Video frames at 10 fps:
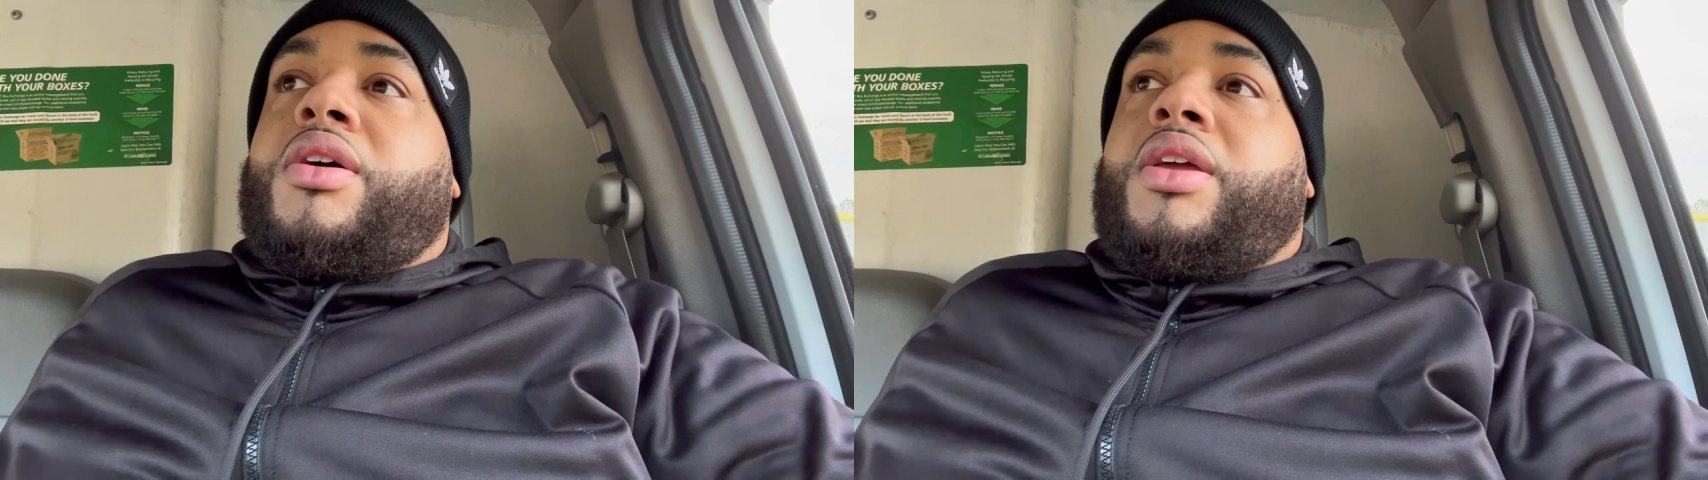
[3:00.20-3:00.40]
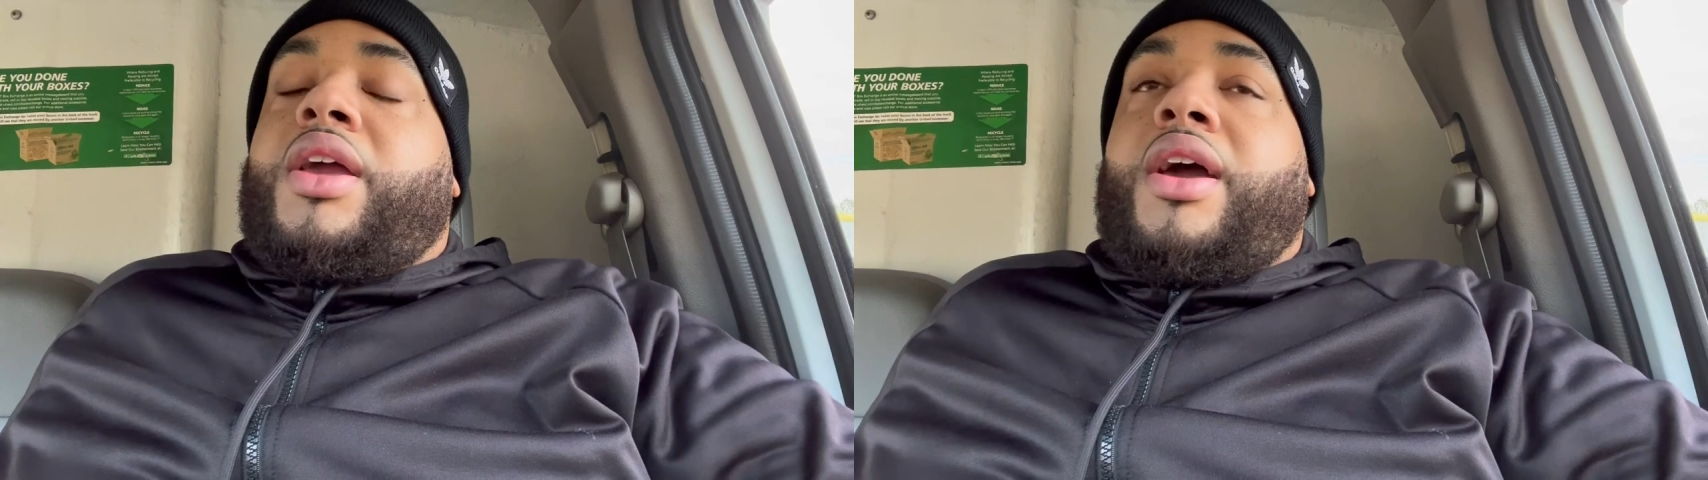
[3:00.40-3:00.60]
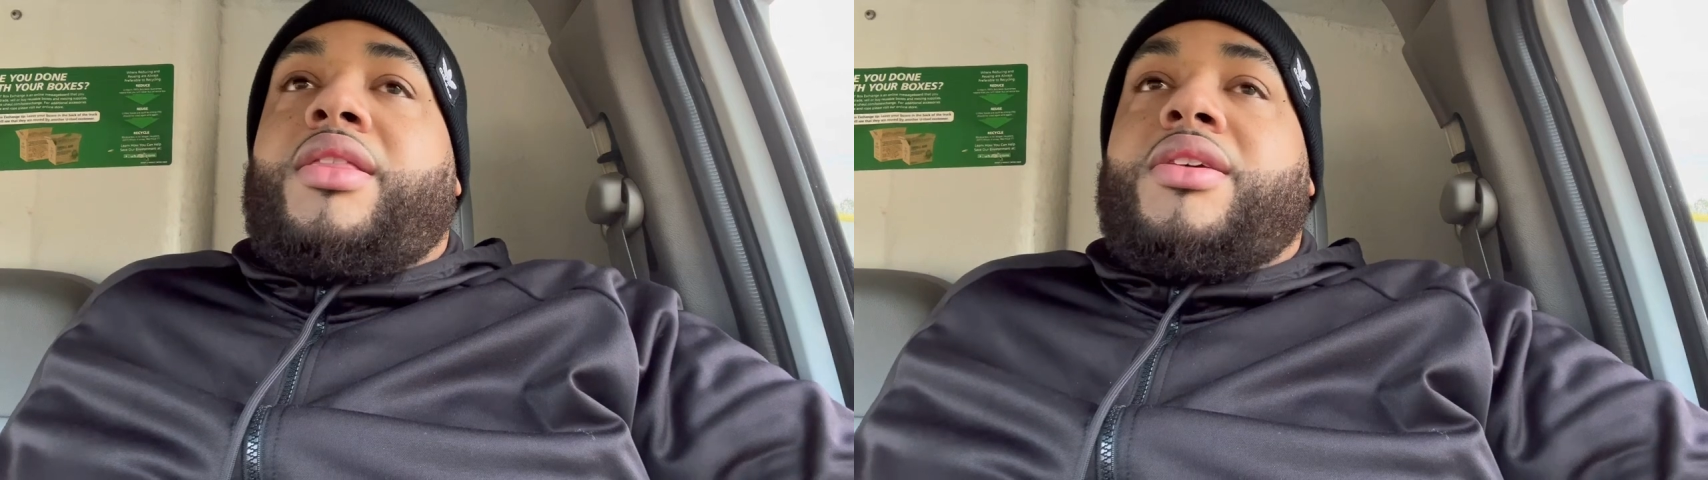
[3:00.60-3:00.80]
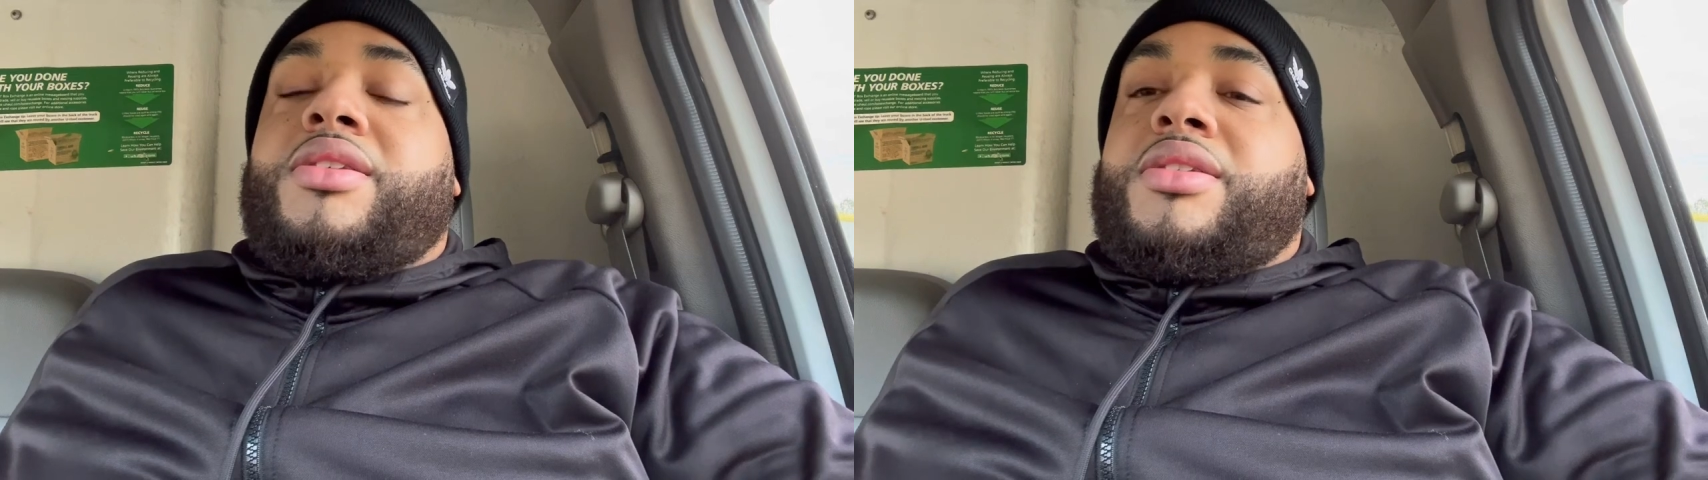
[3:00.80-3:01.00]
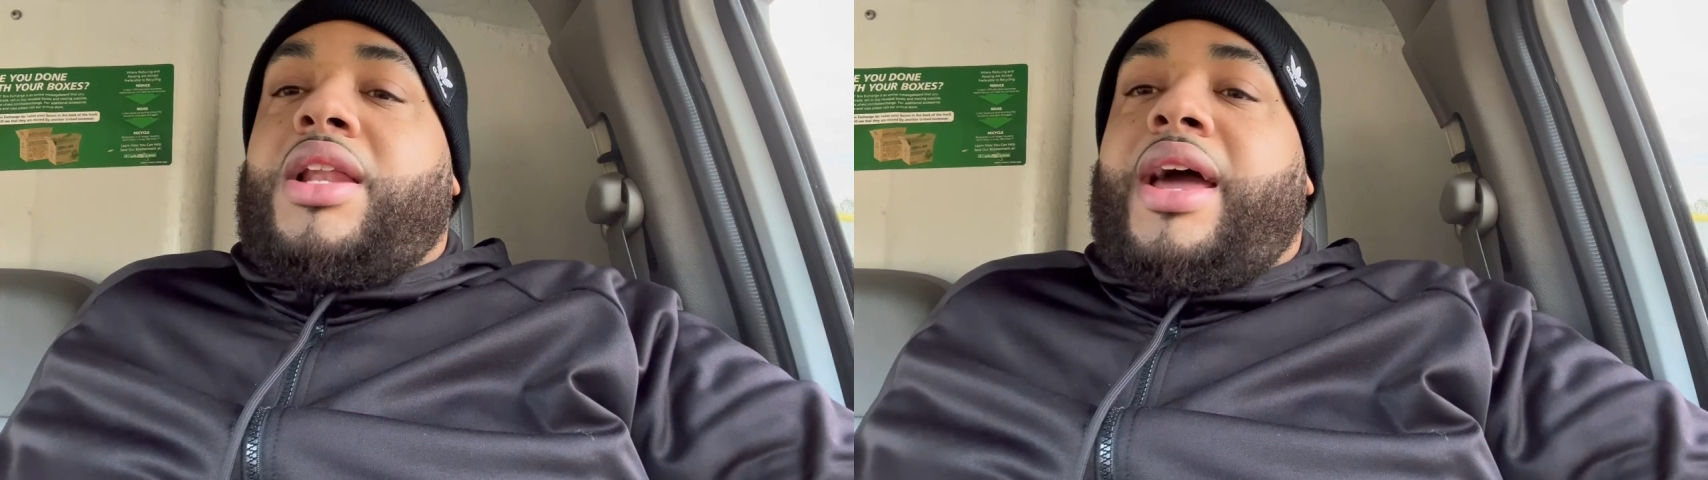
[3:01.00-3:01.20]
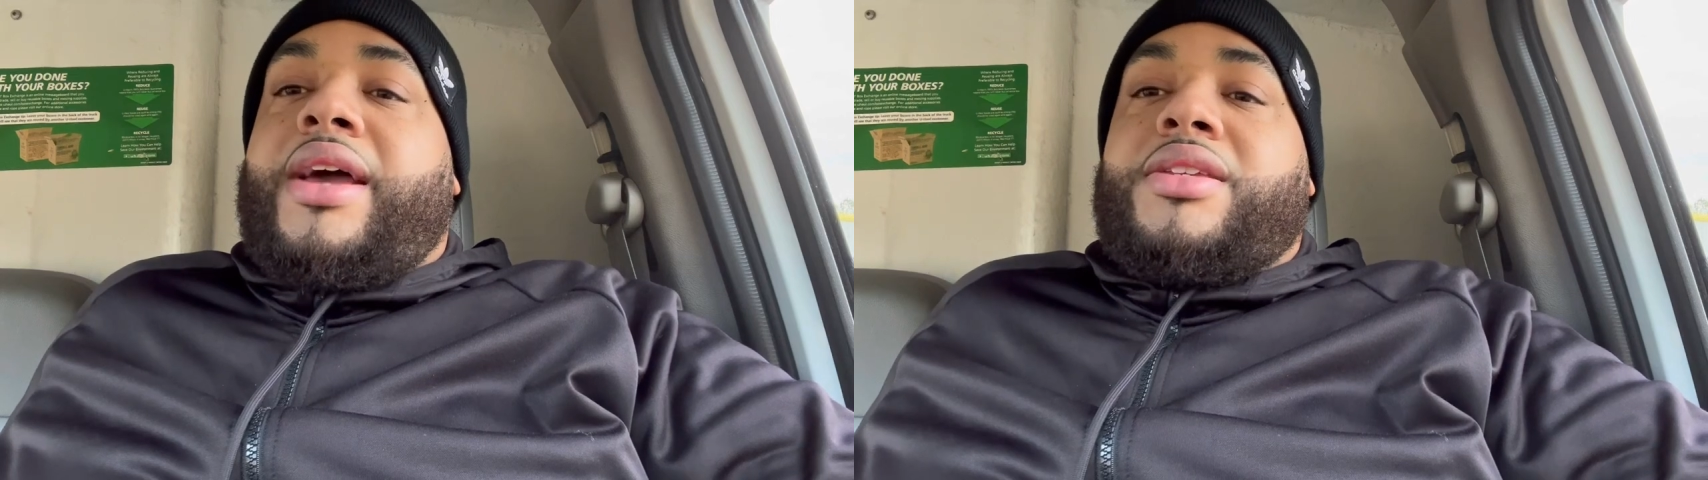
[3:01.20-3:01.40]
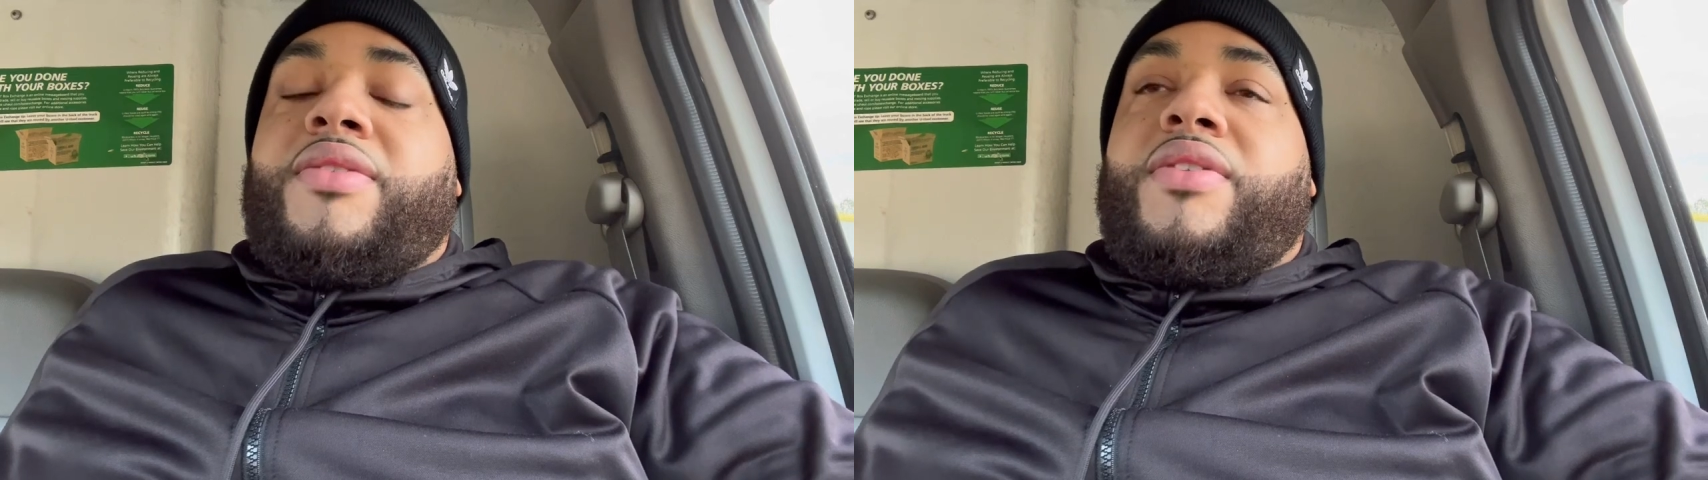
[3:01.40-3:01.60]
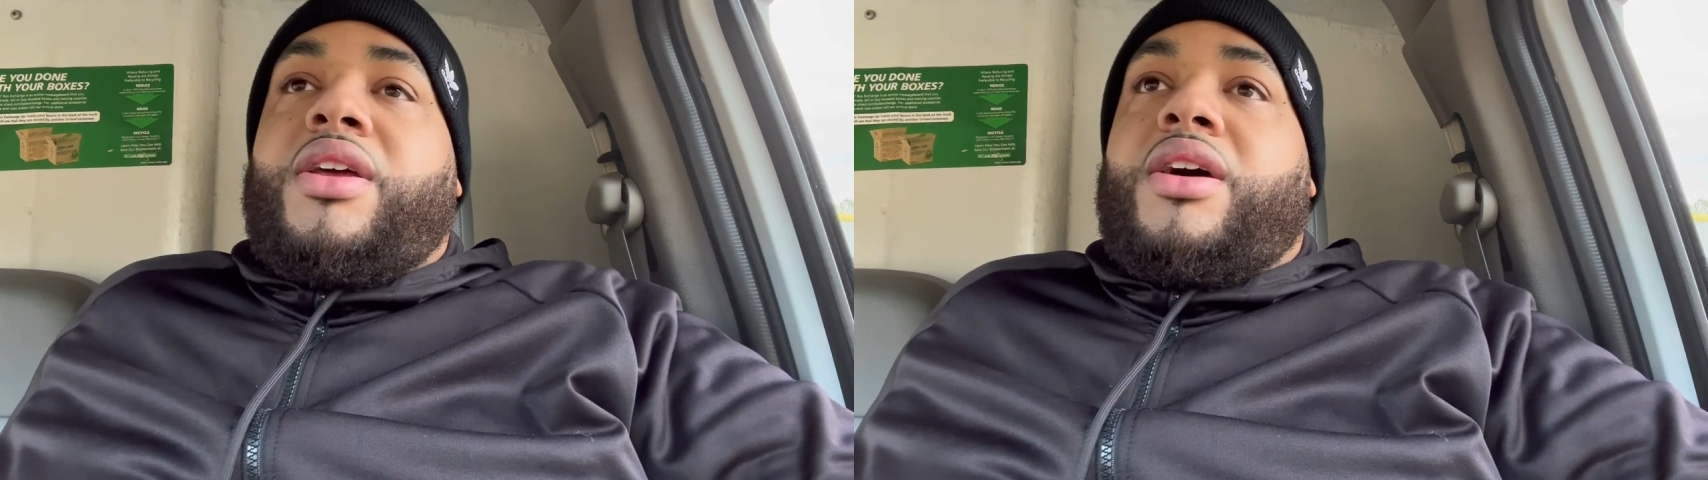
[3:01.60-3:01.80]
yeah, this is the last
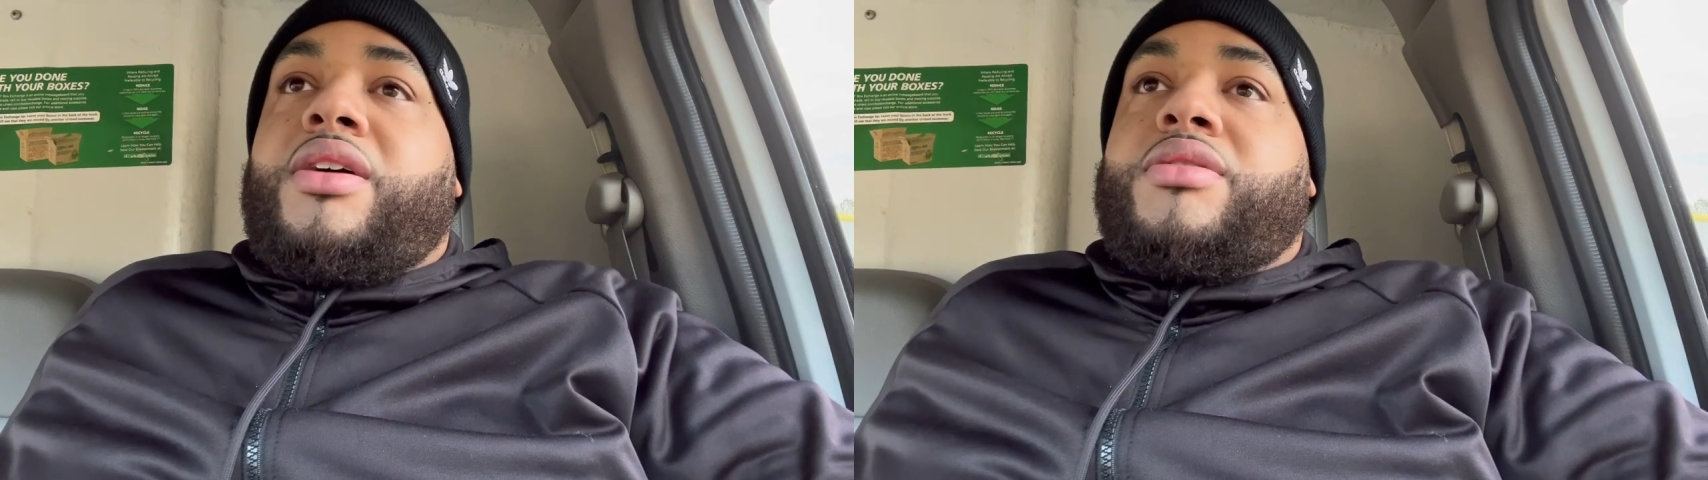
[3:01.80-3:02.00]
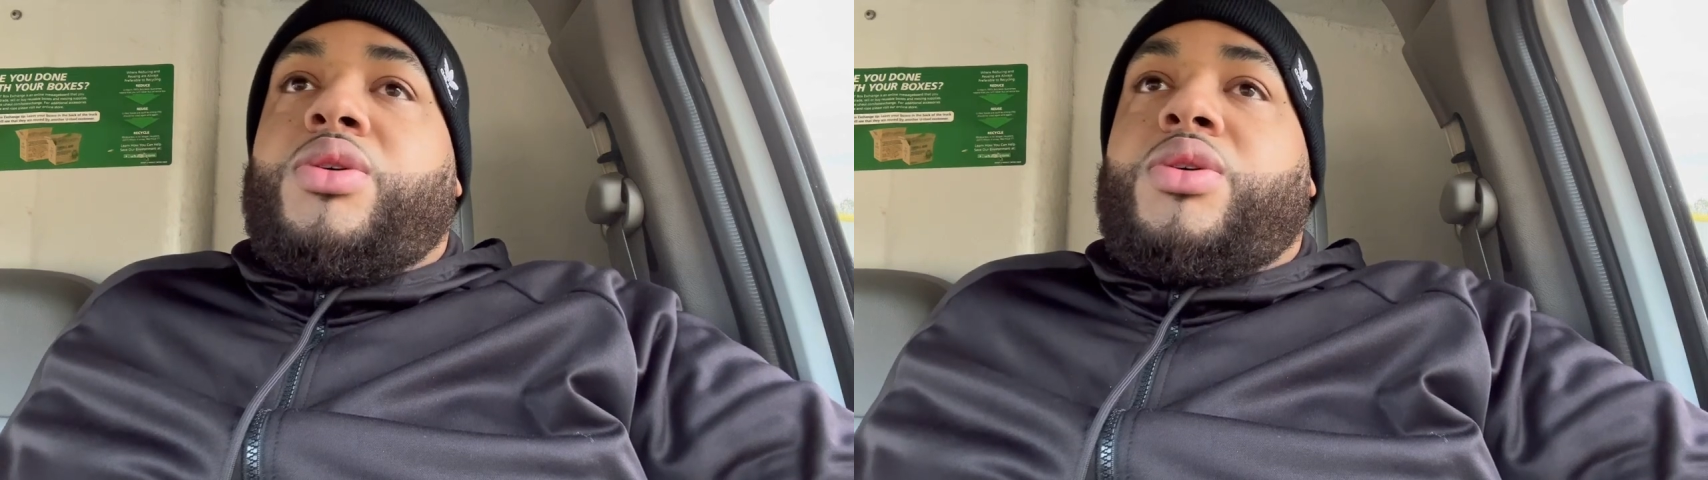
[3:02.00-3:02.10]
event of